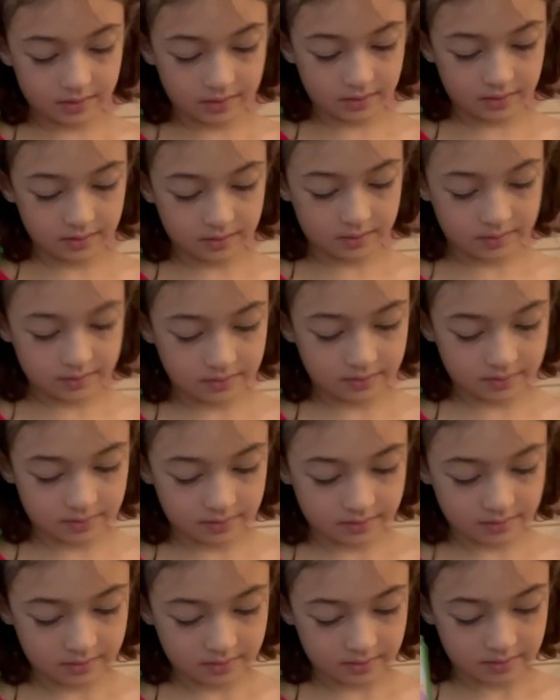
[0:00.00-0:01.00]

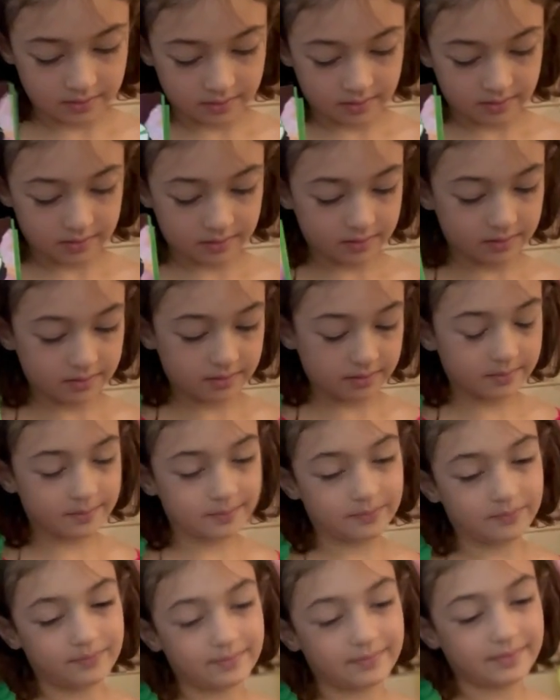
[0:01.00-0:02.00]

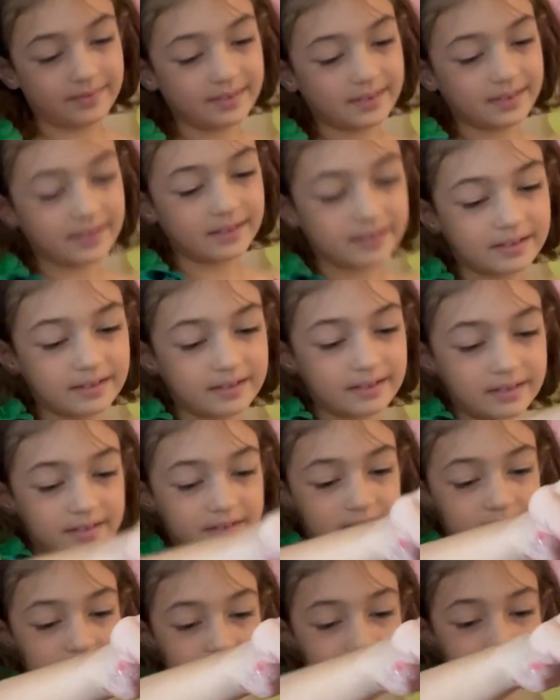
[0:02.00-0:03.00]

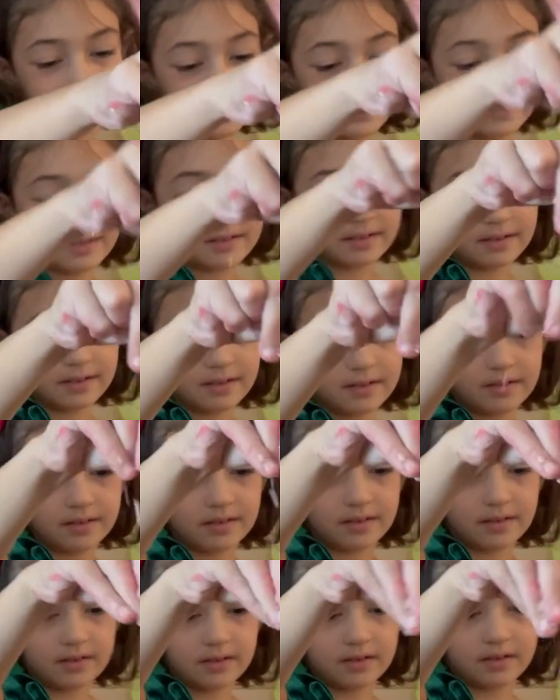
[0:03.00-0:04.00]

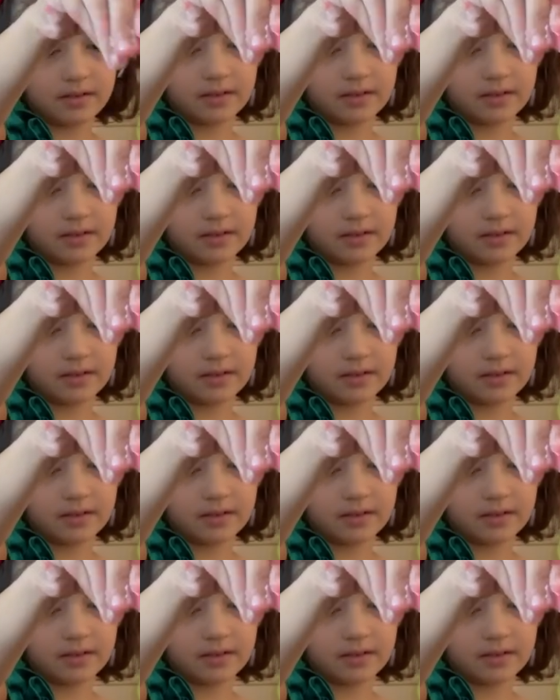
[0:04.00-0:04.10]
[no speech]